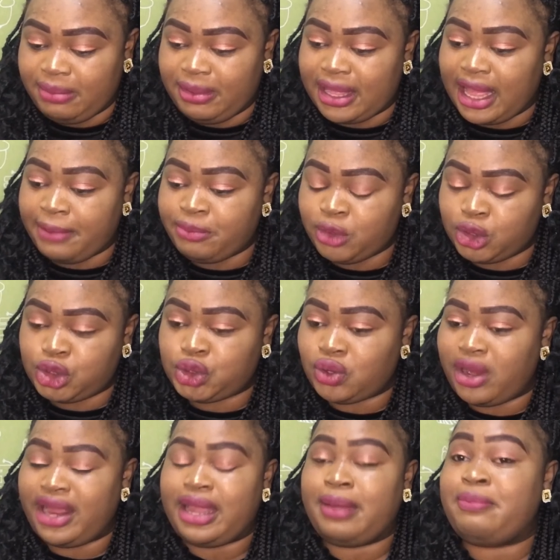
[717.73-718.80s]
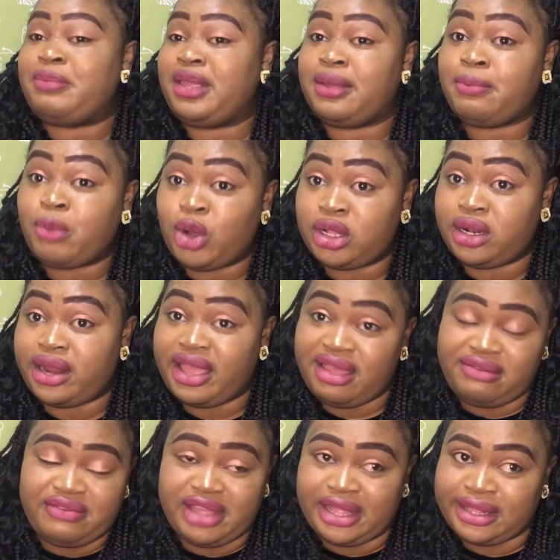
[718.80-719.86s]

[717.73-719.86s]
I'm not sure I can be a mother ever in